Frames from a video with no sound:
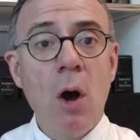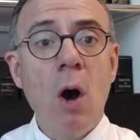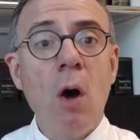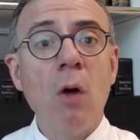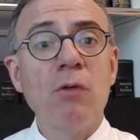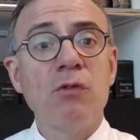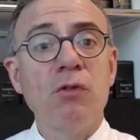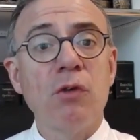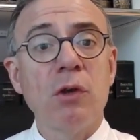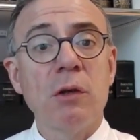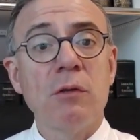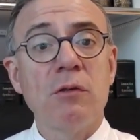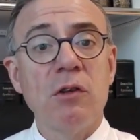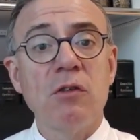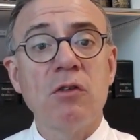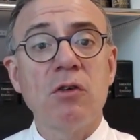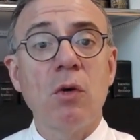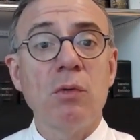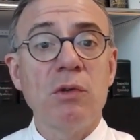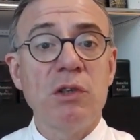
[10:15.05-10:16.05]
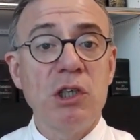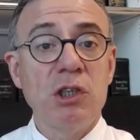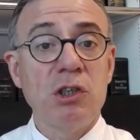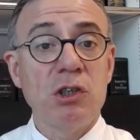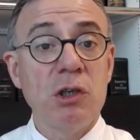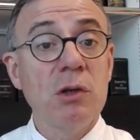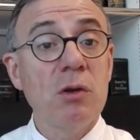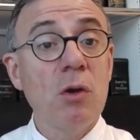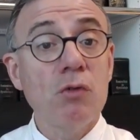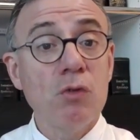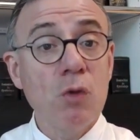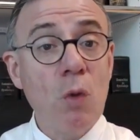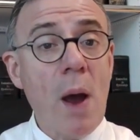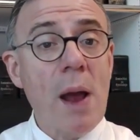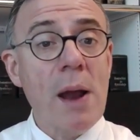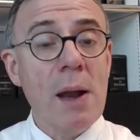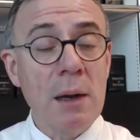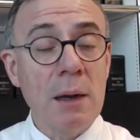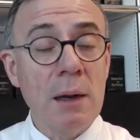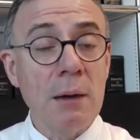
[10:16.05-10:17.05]
of the, this condition as
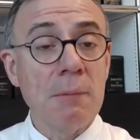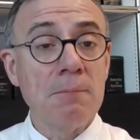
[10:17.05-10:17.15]
well.